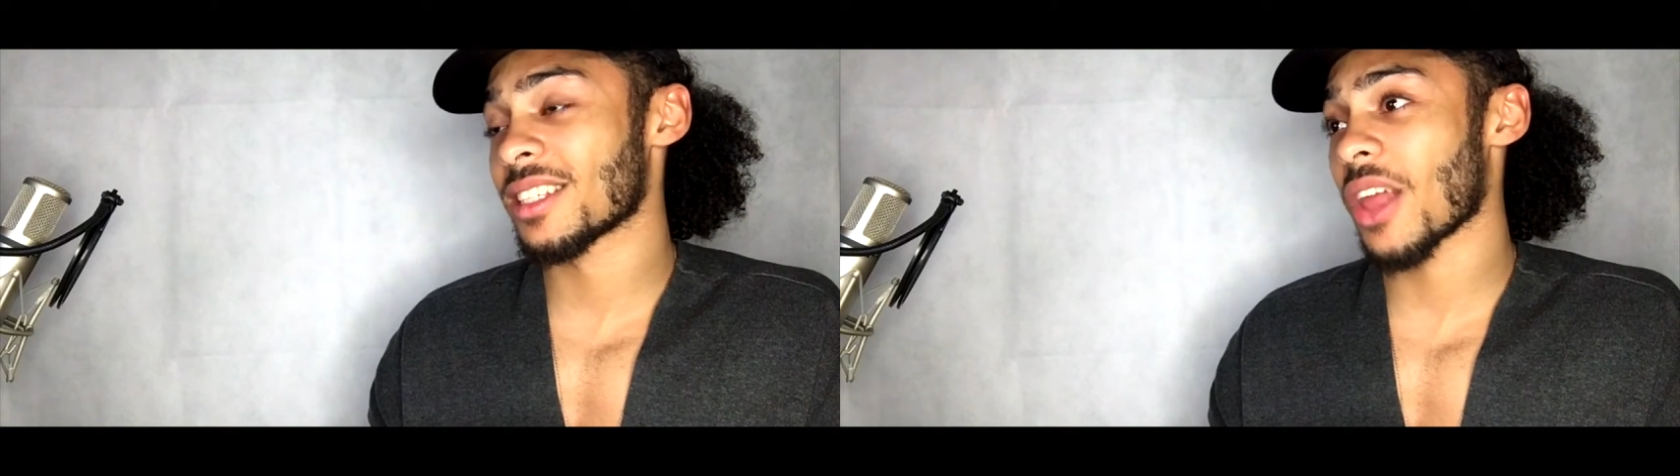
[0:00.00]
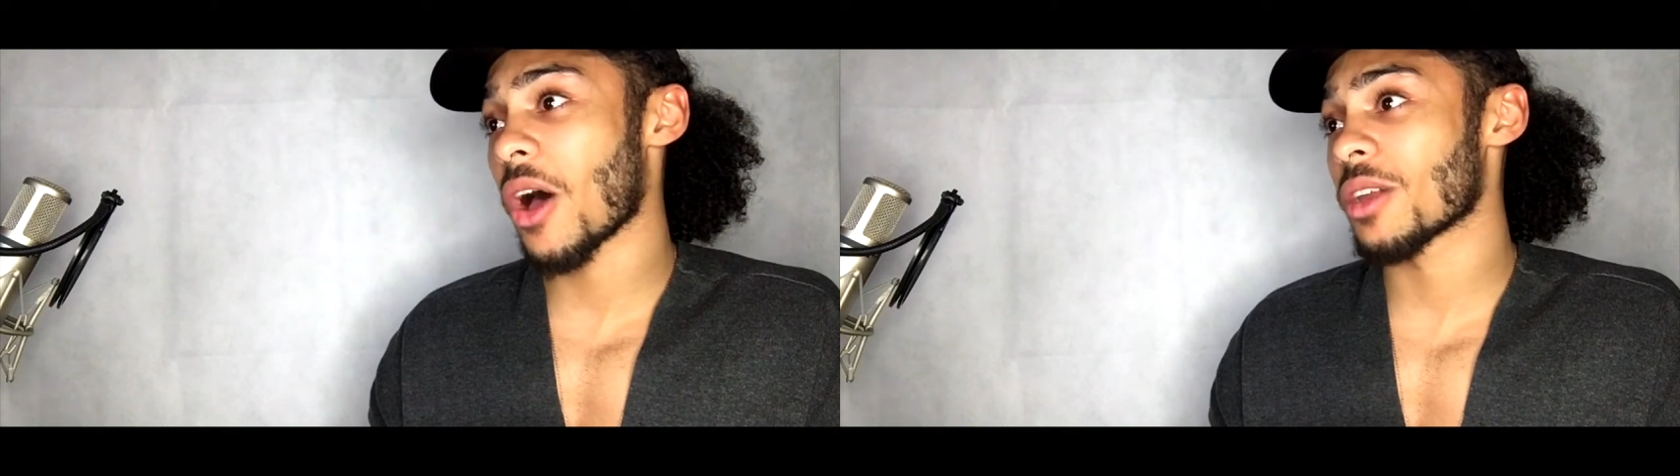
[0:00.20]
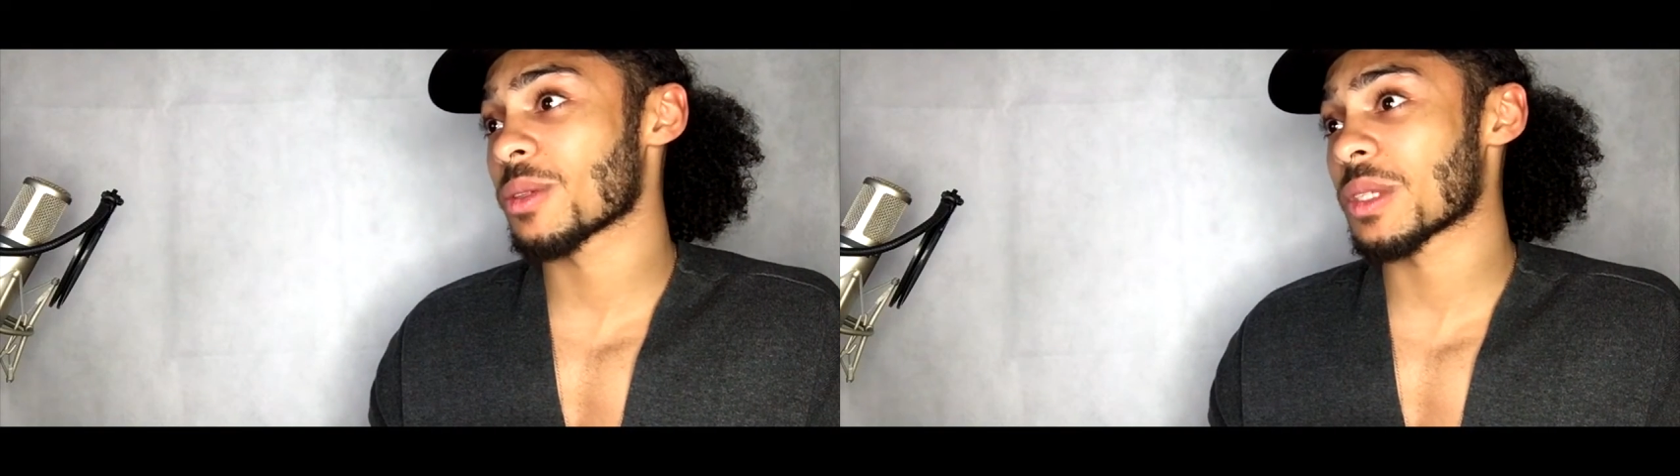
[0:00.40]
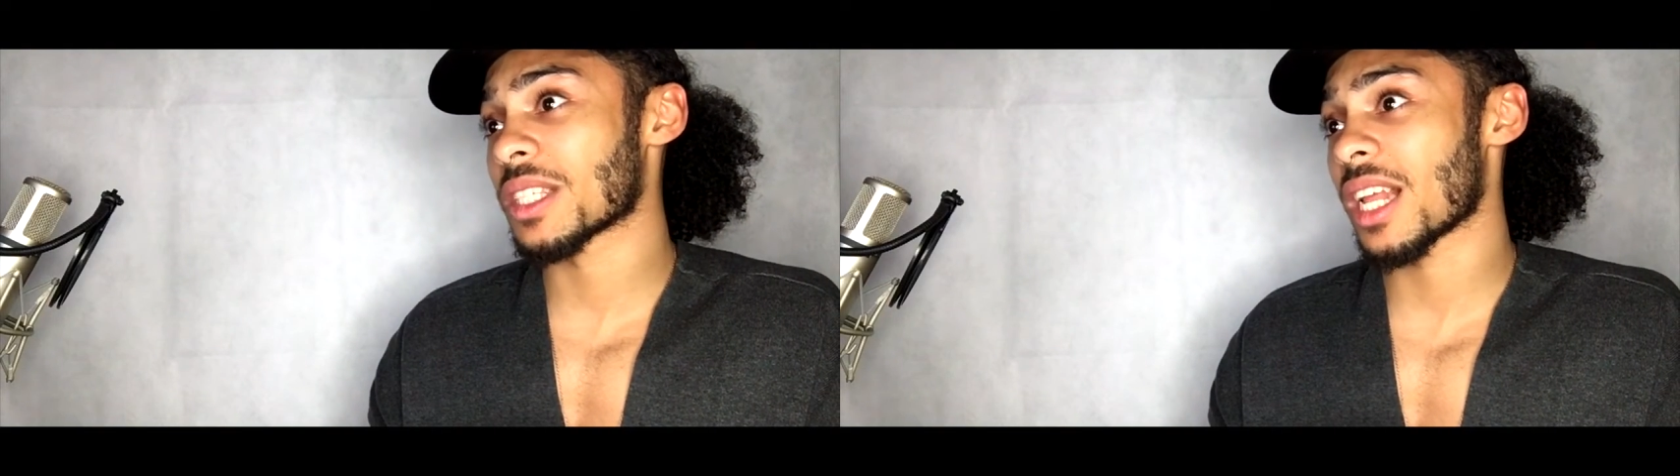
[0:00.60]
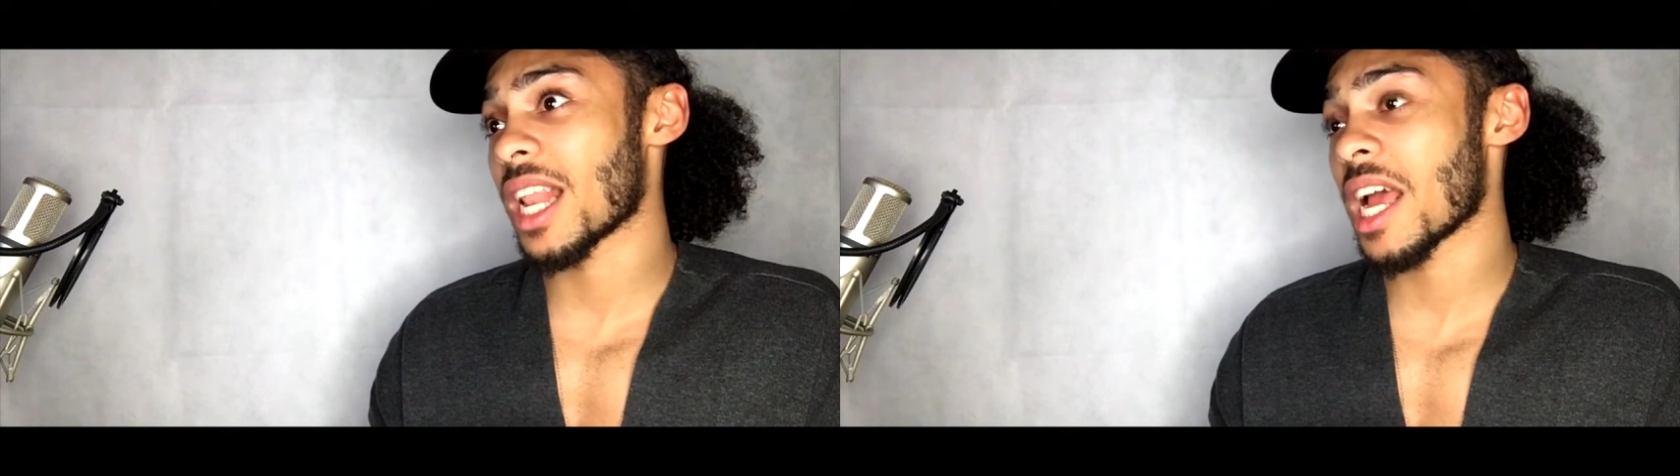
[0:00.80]
stance
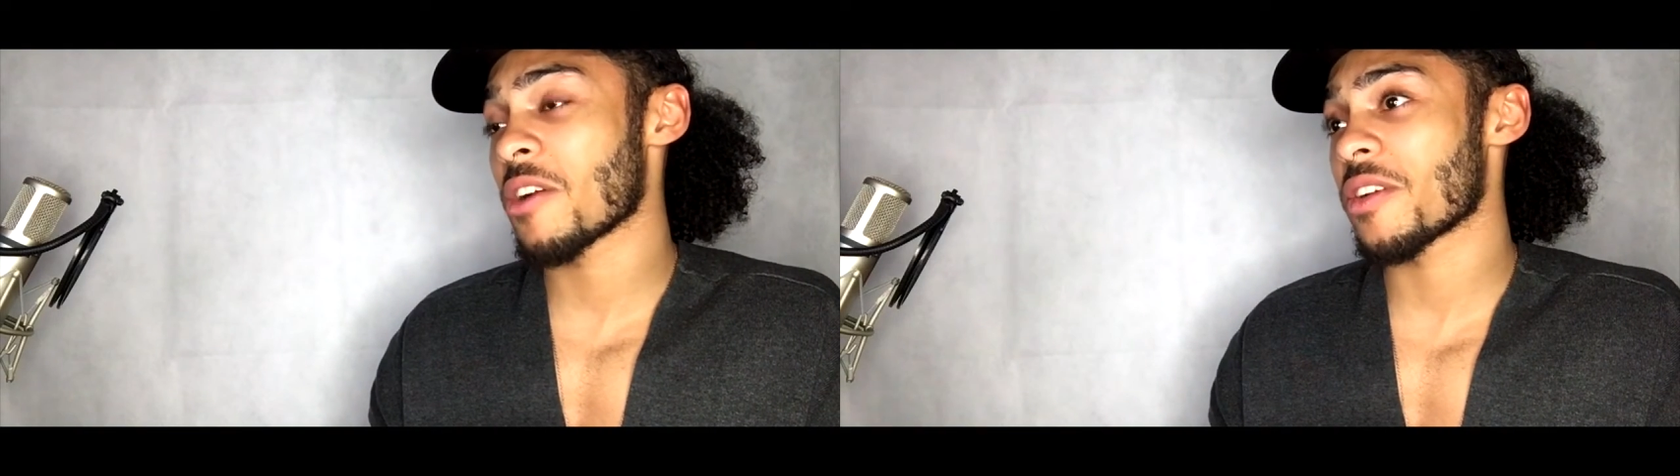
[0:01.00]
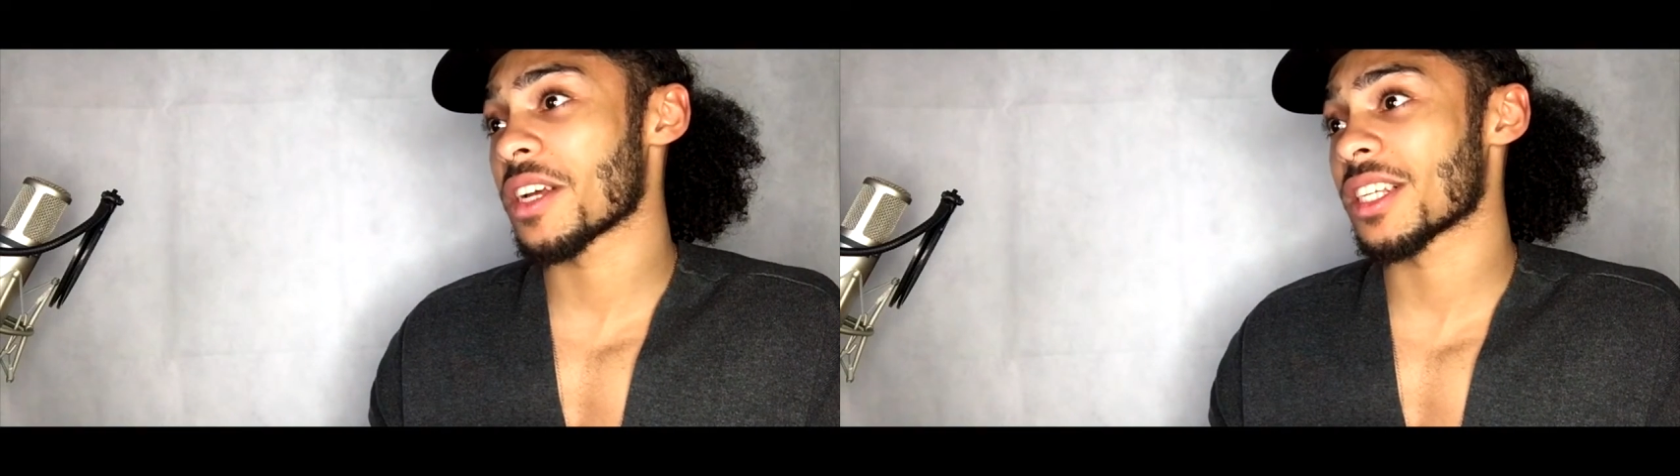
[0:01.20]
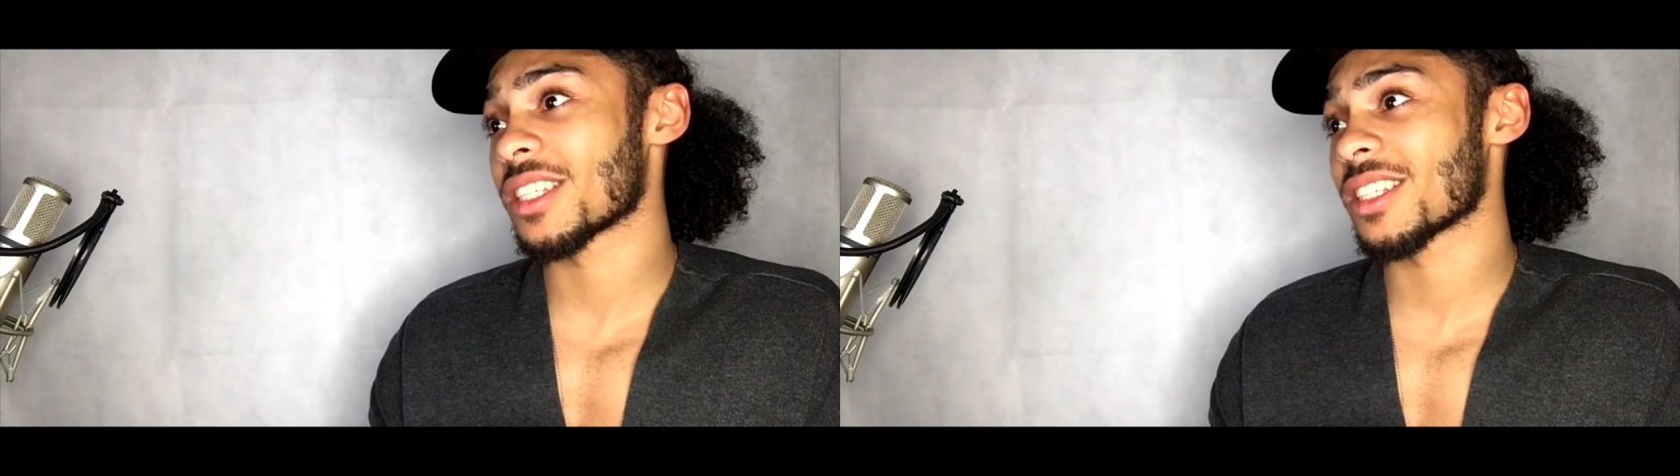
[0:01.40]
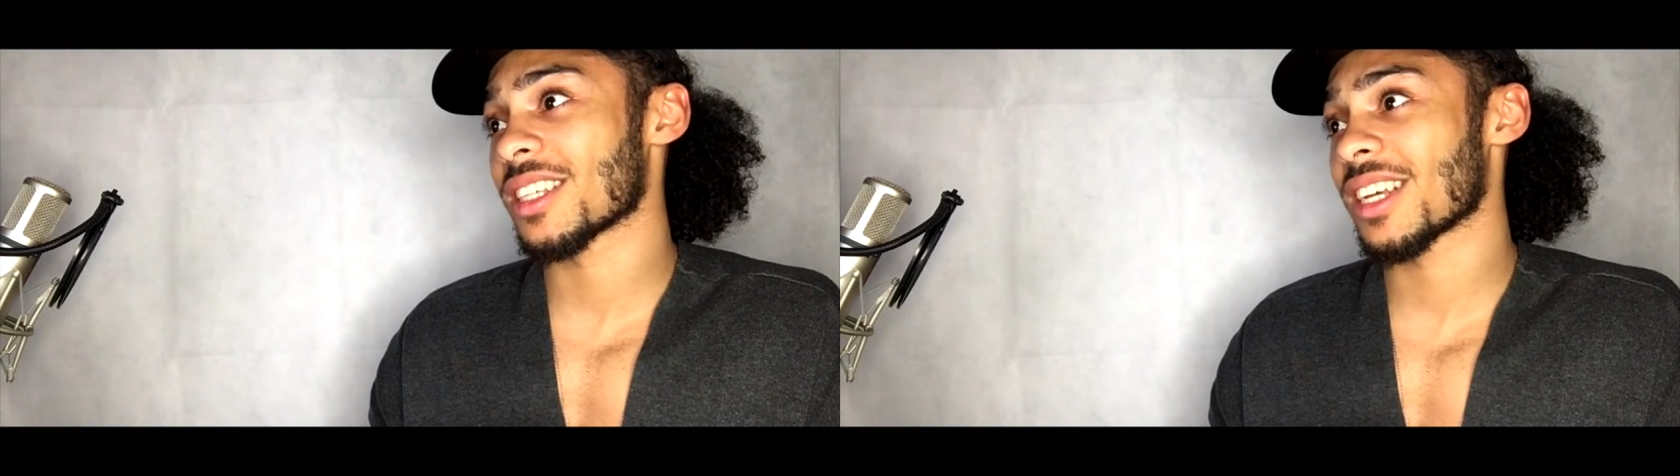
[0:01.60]
was hilarious.